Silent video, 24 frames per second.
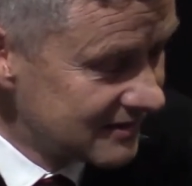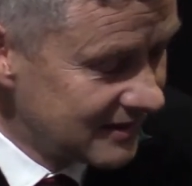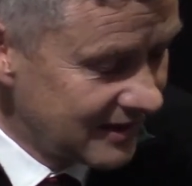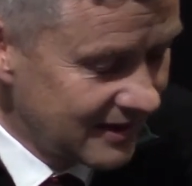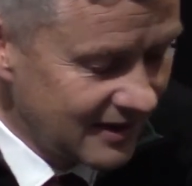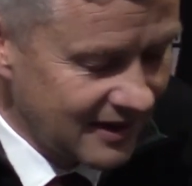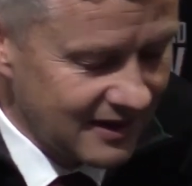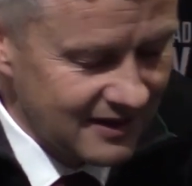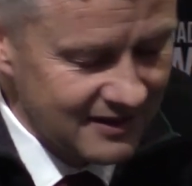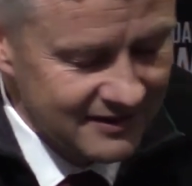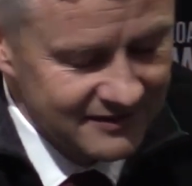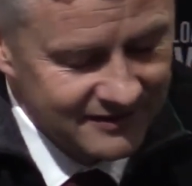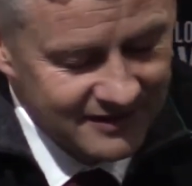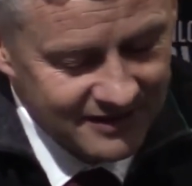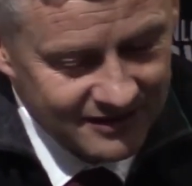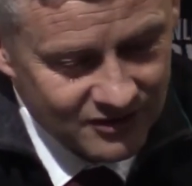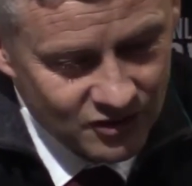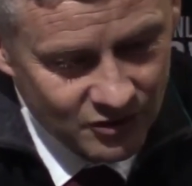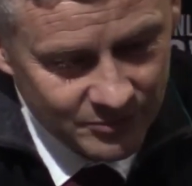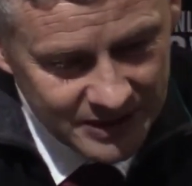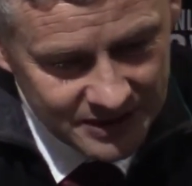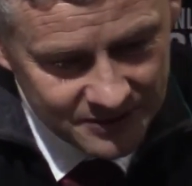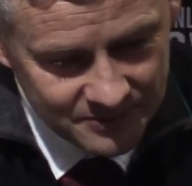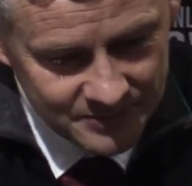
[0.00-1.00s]
The
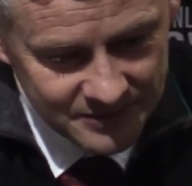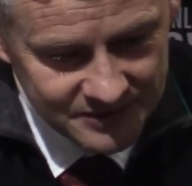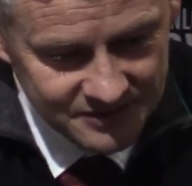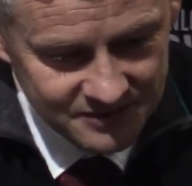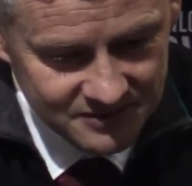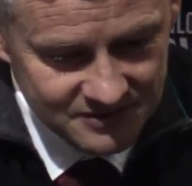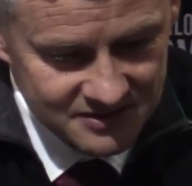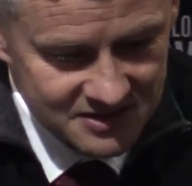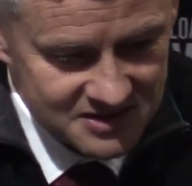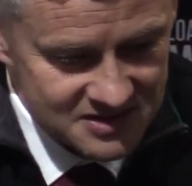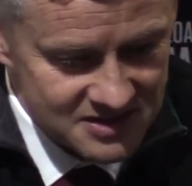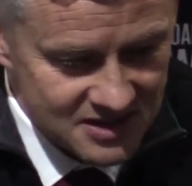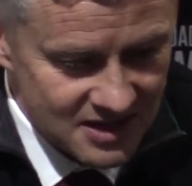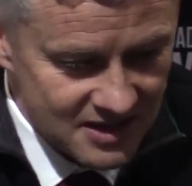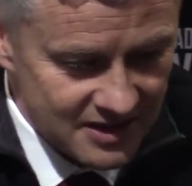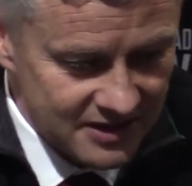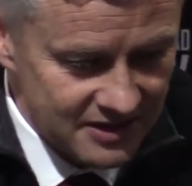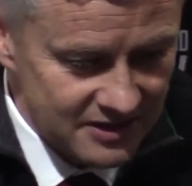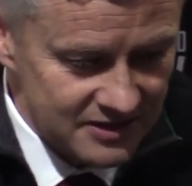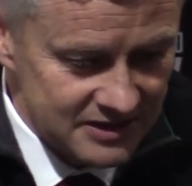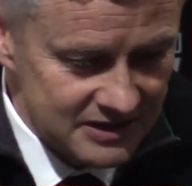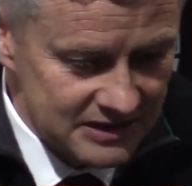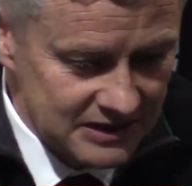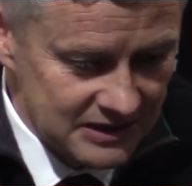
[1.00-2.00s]
commitment,
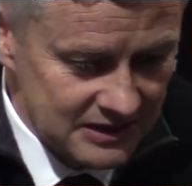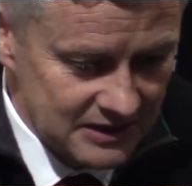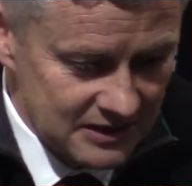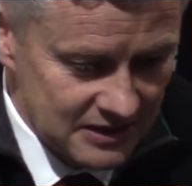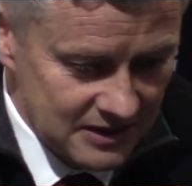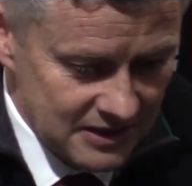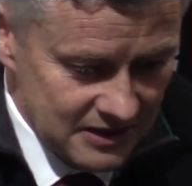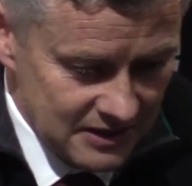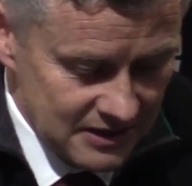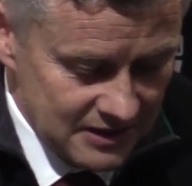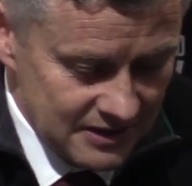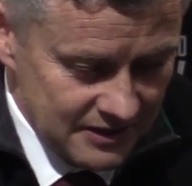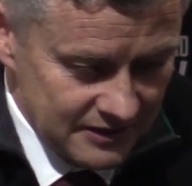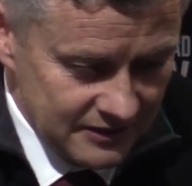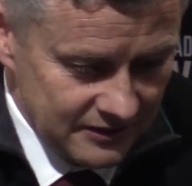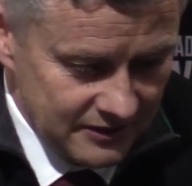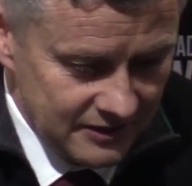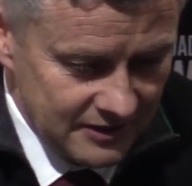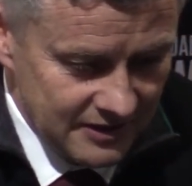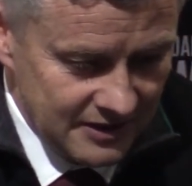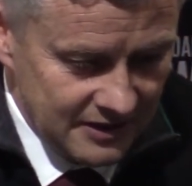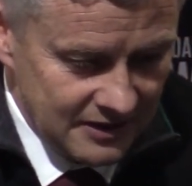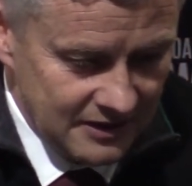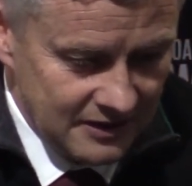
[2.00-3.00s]
desire,
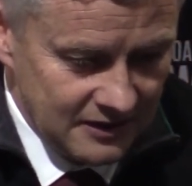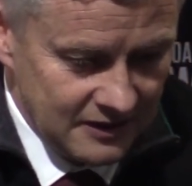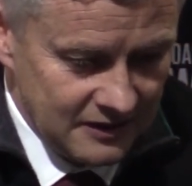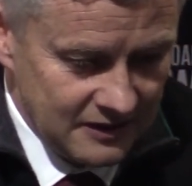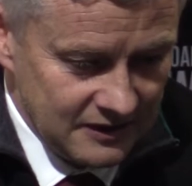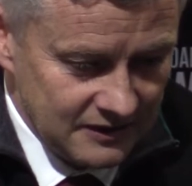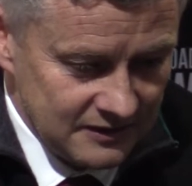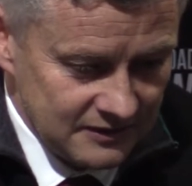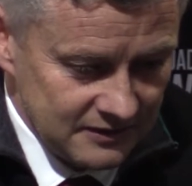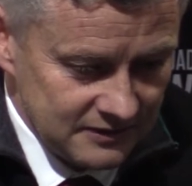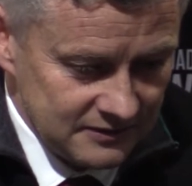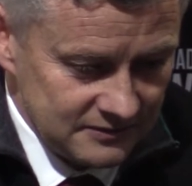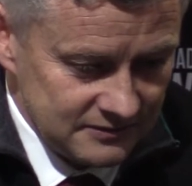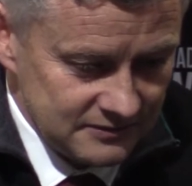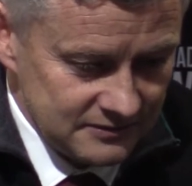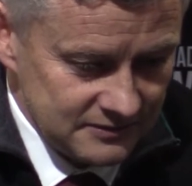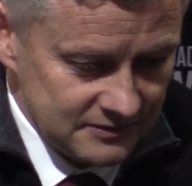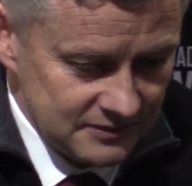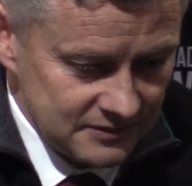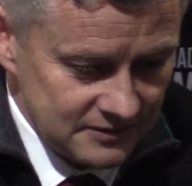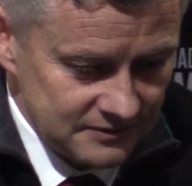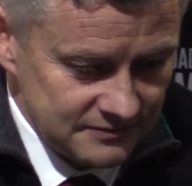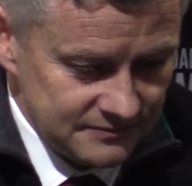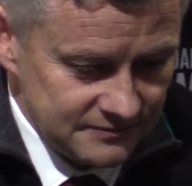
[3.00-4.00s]
the
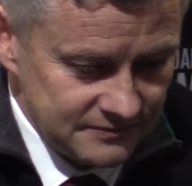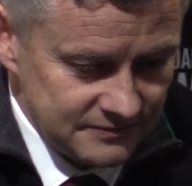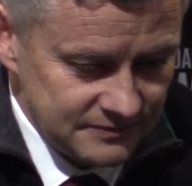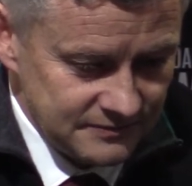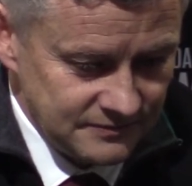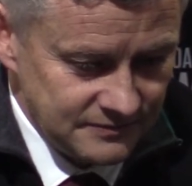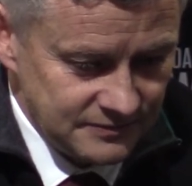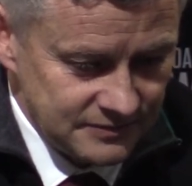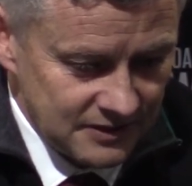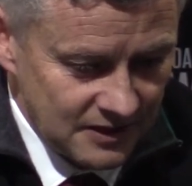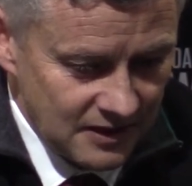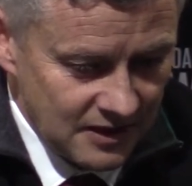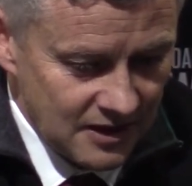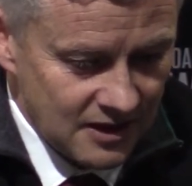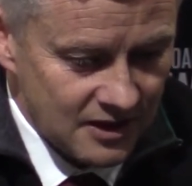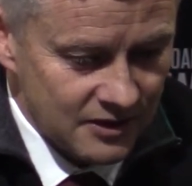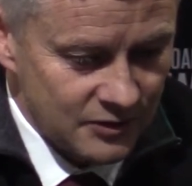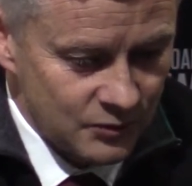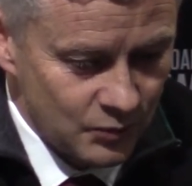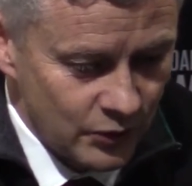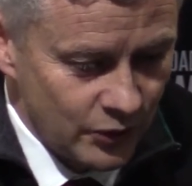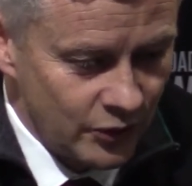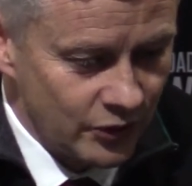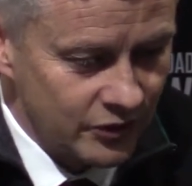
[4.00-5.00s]

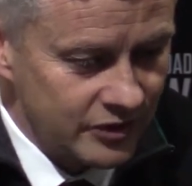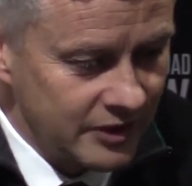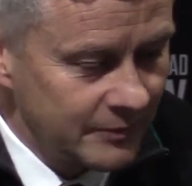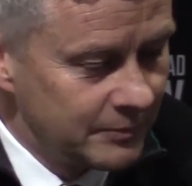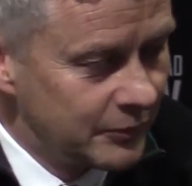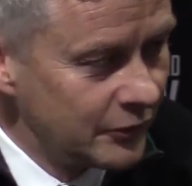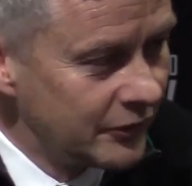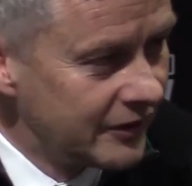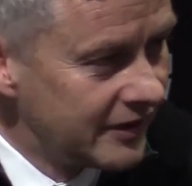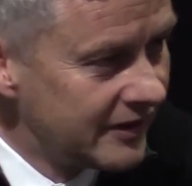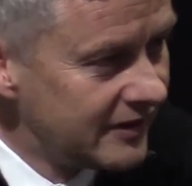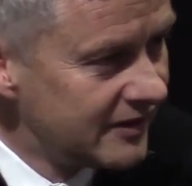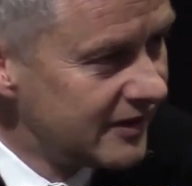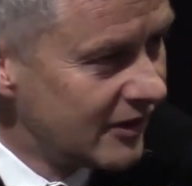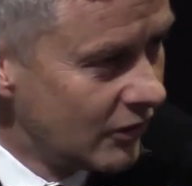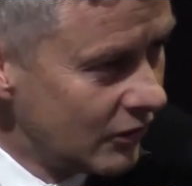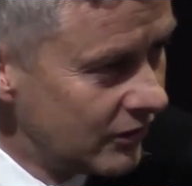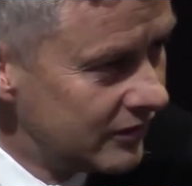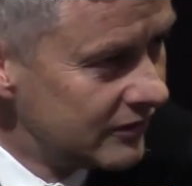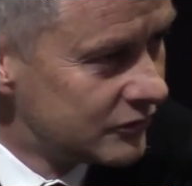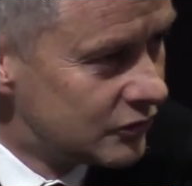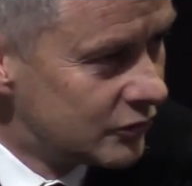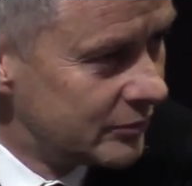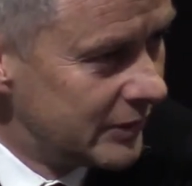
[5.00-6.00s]
hard work they put in,
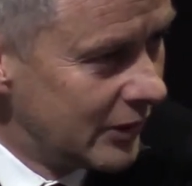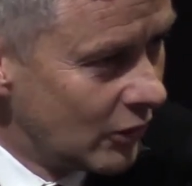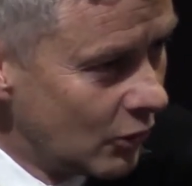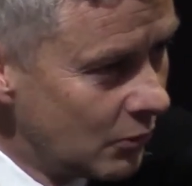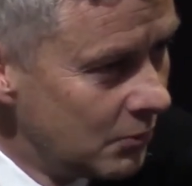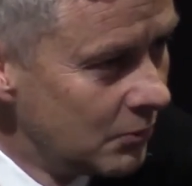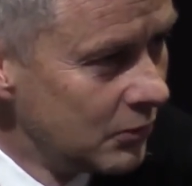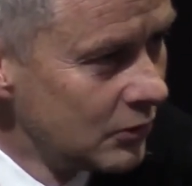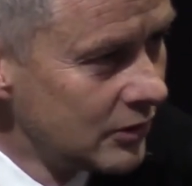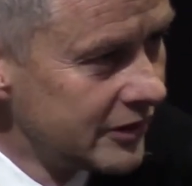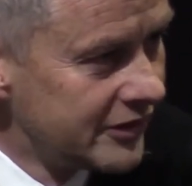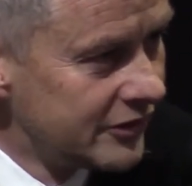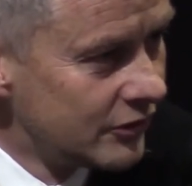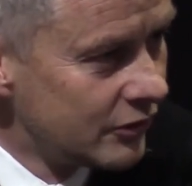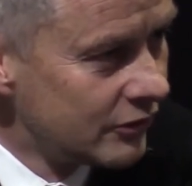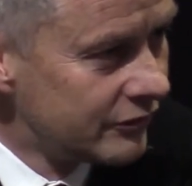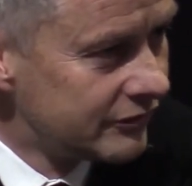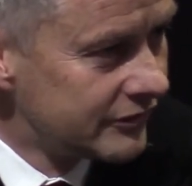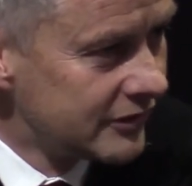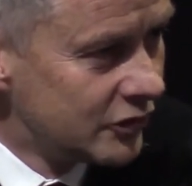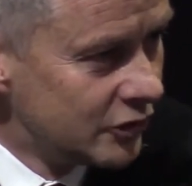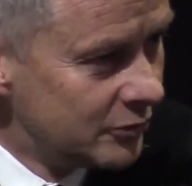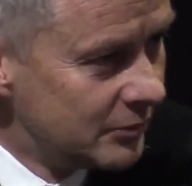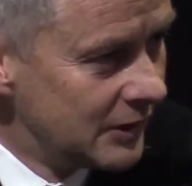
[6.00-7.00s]
to be humble
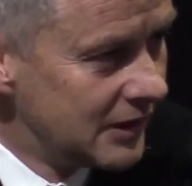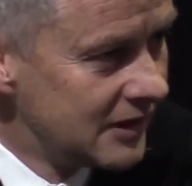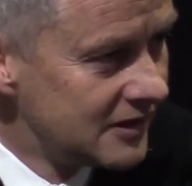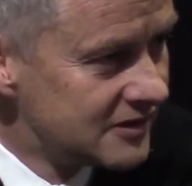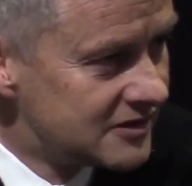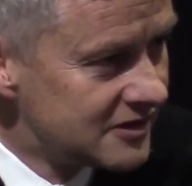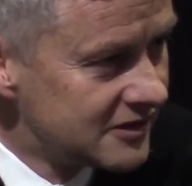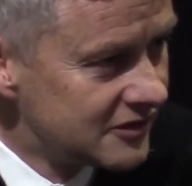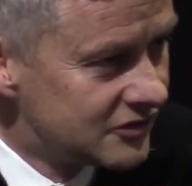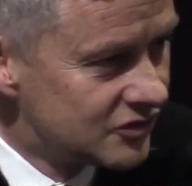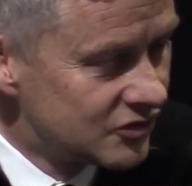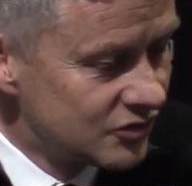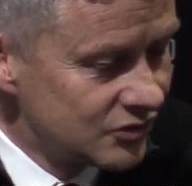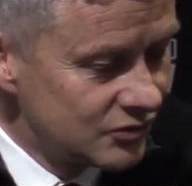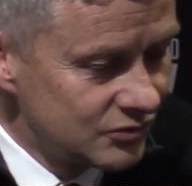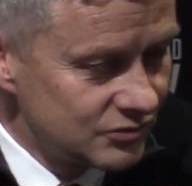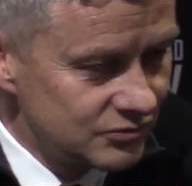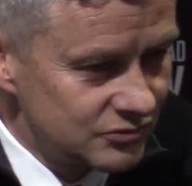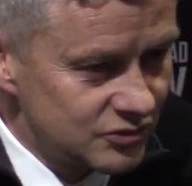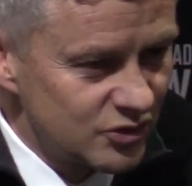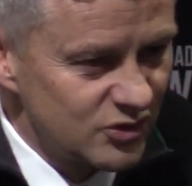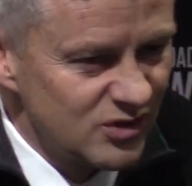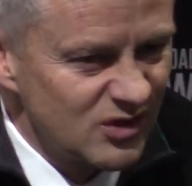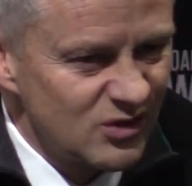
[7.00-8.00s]
enough, the humility
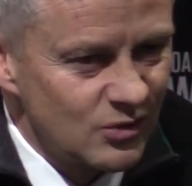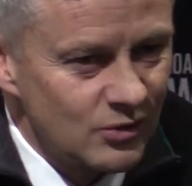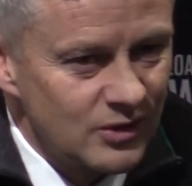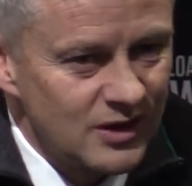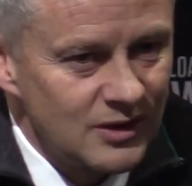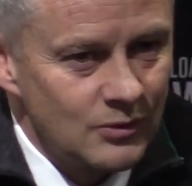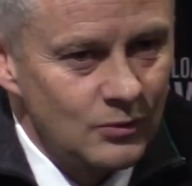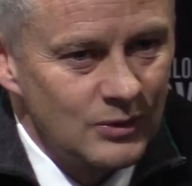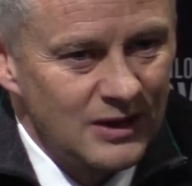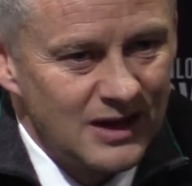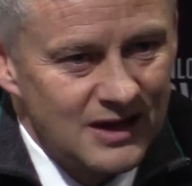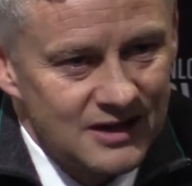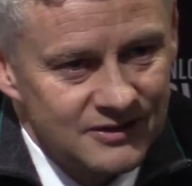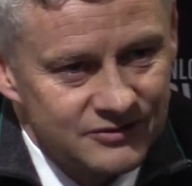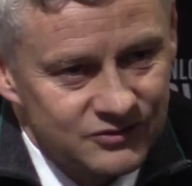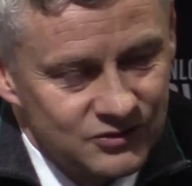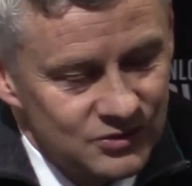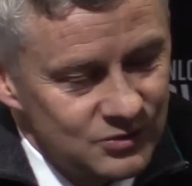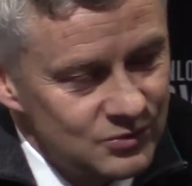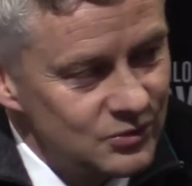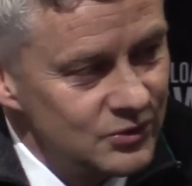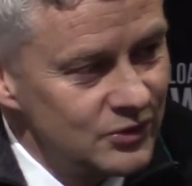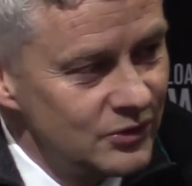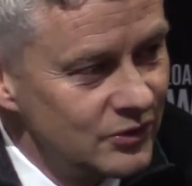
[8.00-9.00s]
to know that we have
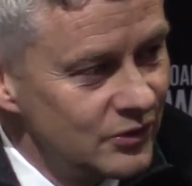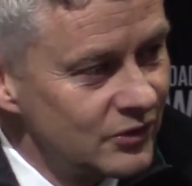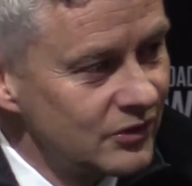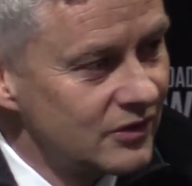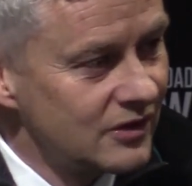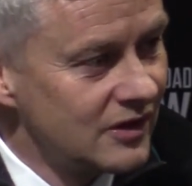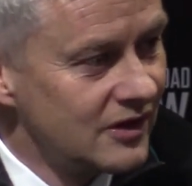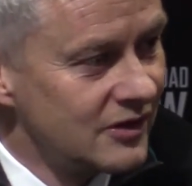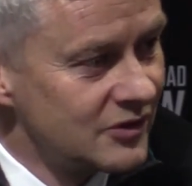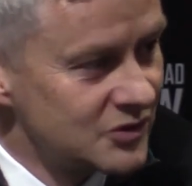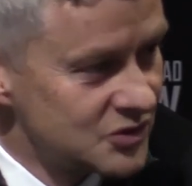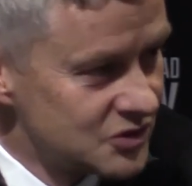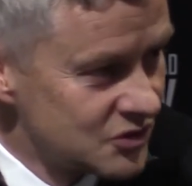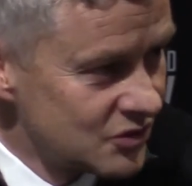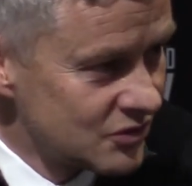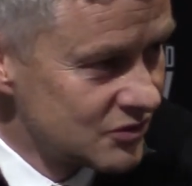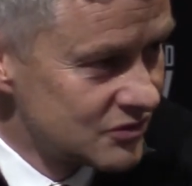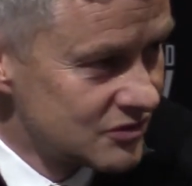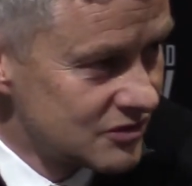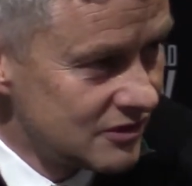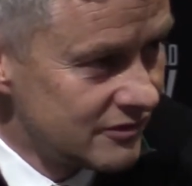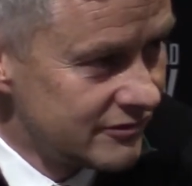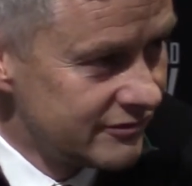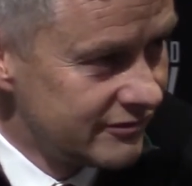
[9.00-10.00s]
to work our
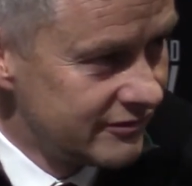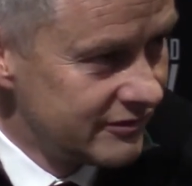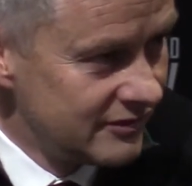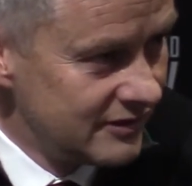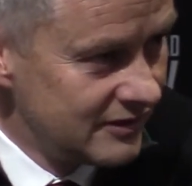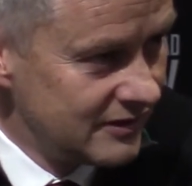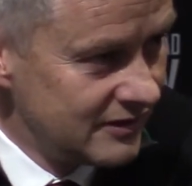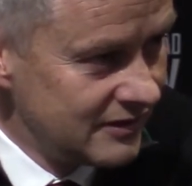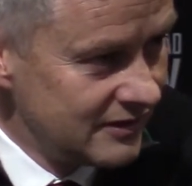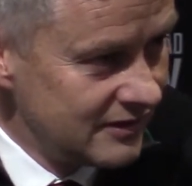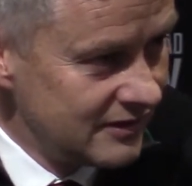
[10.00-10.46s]
socks off.